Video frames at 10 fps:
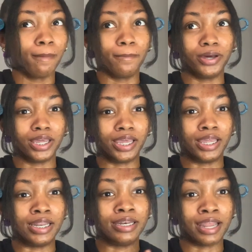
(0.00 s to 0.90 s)

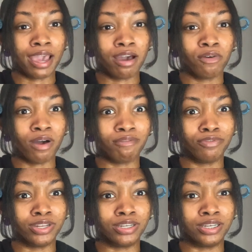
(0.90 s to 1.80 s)
But now I'm
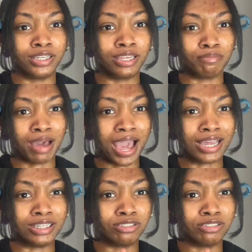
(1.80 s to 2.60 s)
finna get my